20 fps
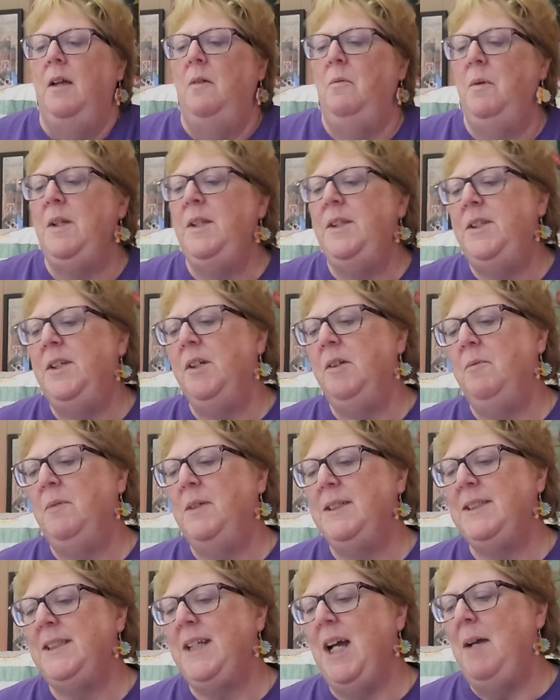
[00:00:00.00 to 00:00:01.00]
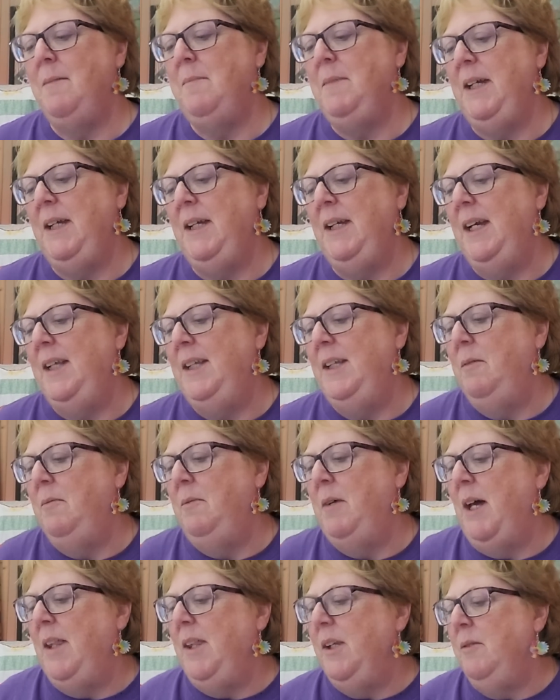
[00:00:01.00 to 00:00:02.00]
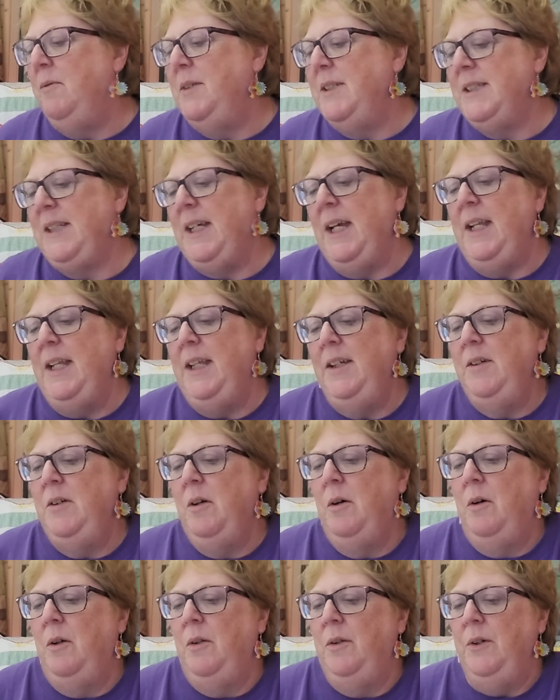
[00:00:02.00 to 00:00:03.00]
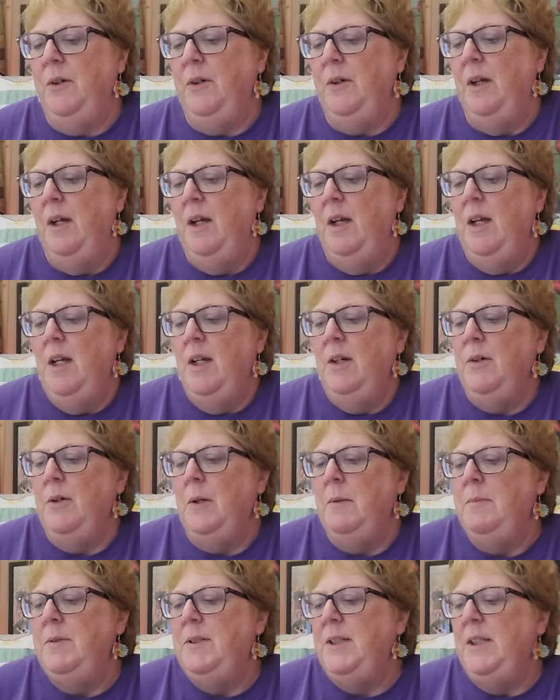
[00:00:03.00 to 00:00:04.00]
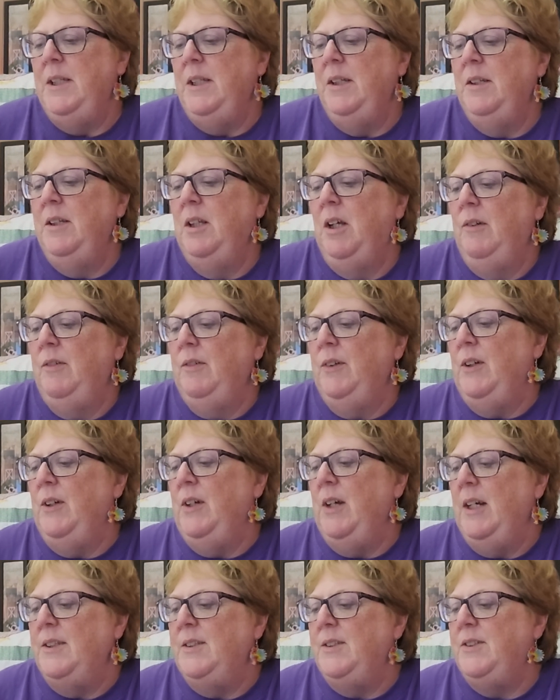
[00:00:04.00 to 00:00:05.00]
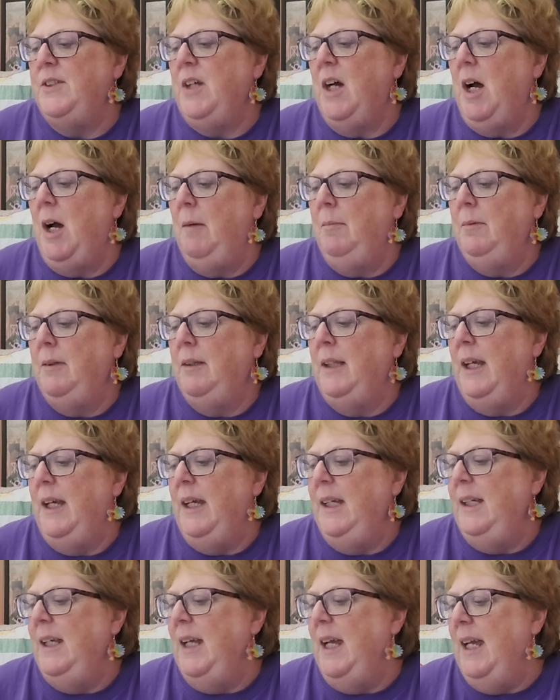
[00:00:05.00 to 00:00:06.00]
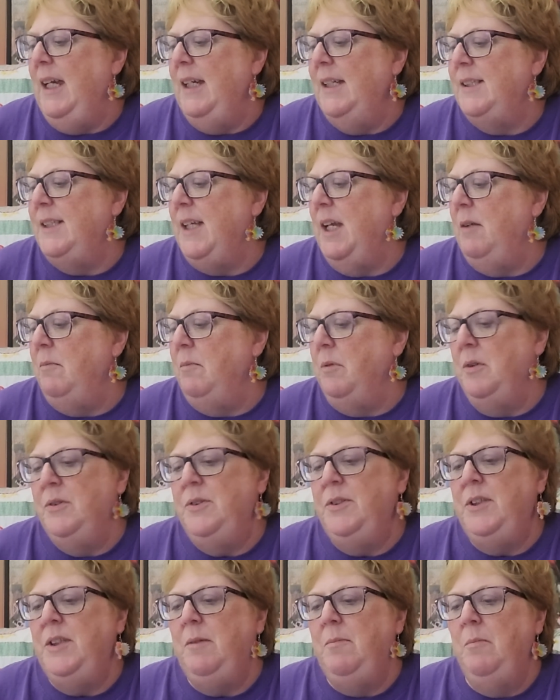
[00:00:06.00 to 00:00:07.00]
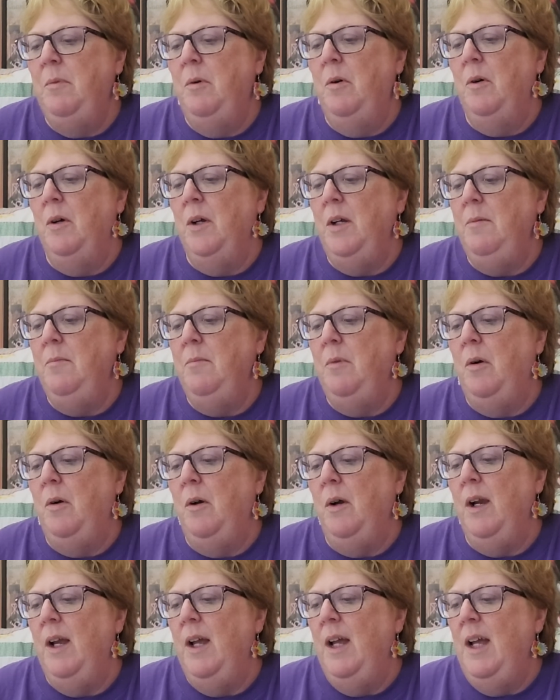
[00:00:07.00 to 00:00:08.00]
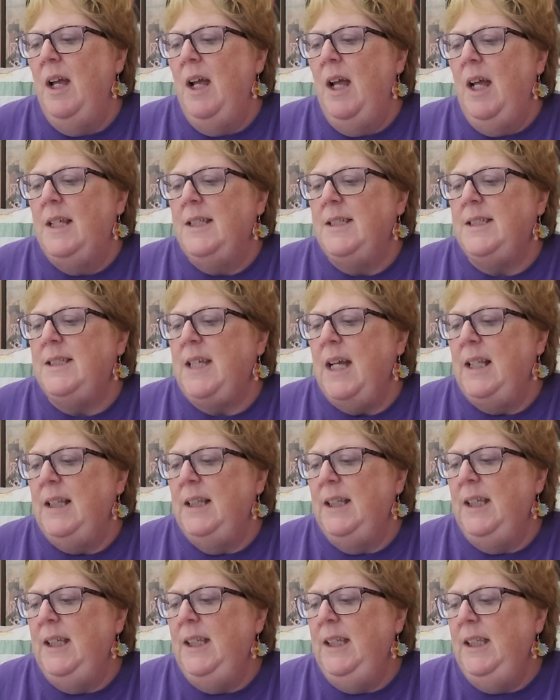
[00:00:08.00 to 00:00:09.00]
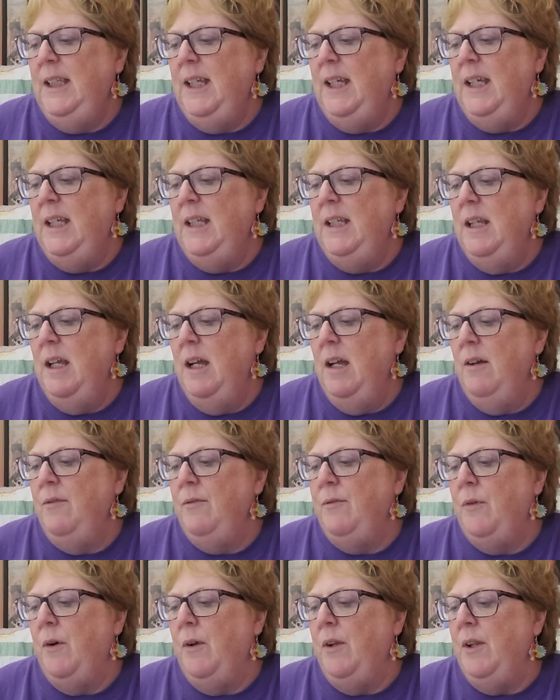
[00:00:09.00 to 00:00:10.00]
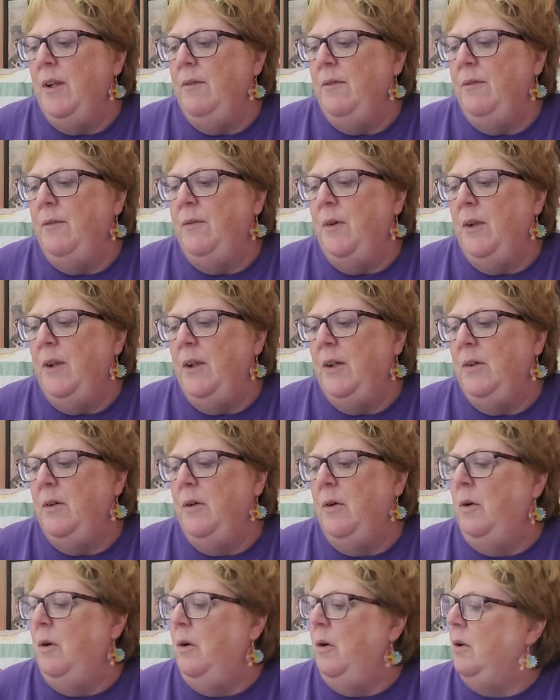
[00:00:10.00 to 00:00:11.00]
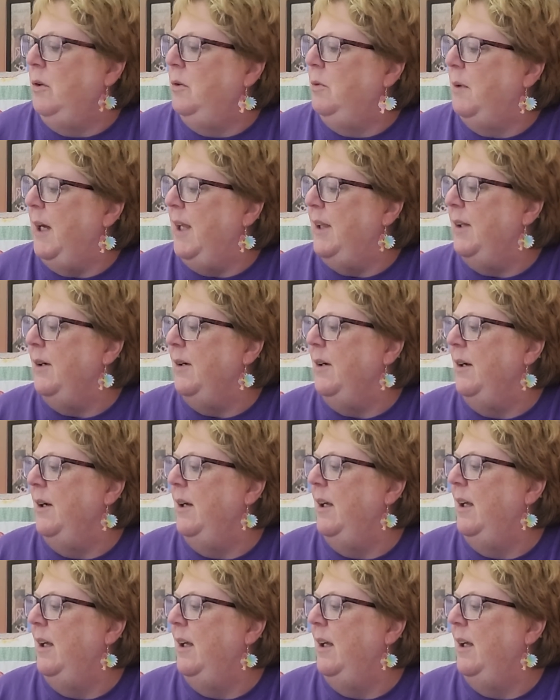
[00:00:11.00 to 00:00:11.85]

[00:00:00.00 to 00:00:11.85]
Winter was coming and the weather was getting colder. Crimson and Clover had stopped laying eggs and roosted more and more, settling in for the cold weather.